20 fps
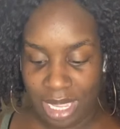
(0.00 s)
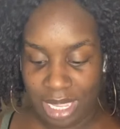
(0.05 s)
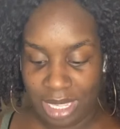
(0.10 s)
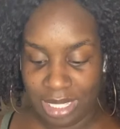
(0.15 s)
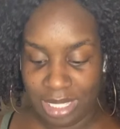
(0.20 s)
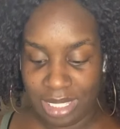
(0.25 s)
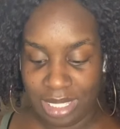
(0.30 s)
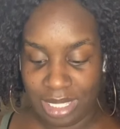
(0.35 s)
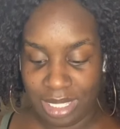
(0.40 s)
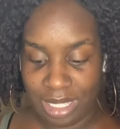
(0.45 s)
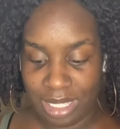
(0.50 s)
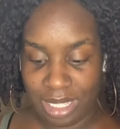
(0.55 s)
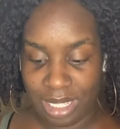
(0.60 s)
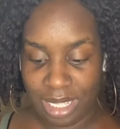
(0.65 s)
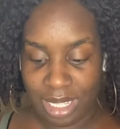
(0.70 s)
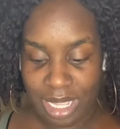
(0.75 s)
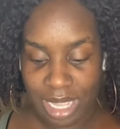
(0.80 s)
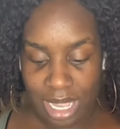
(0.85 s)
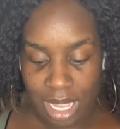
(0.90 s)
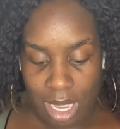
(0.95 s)
Because
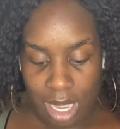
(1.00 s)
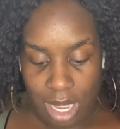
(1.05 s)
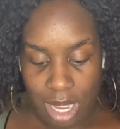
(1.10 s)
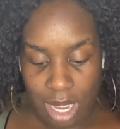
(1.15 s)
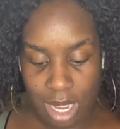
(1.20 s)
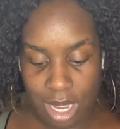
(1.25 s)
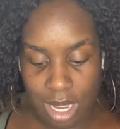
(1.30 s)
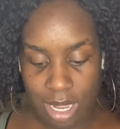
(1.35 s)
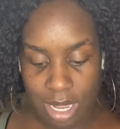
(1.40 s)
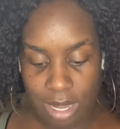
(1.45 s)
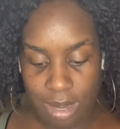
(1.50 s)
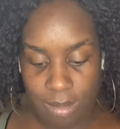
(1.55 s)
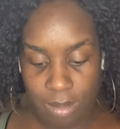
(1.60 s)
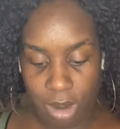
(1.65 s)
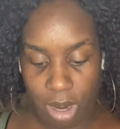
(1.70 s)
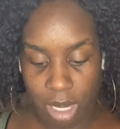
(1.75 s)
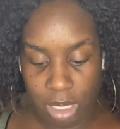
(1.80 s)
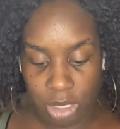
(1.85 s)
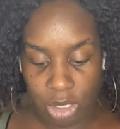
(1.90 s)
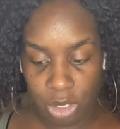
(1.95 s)

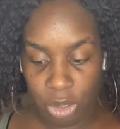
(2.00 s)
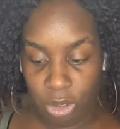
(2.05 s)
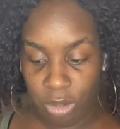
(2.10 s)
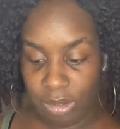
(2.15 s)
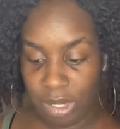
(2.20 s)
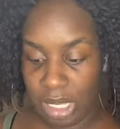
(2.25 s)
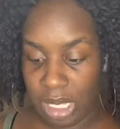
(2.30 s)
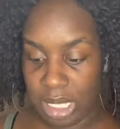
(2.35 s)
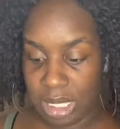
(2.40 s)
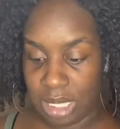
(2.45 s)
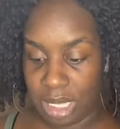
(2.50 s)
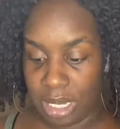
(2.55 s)
Arcturians,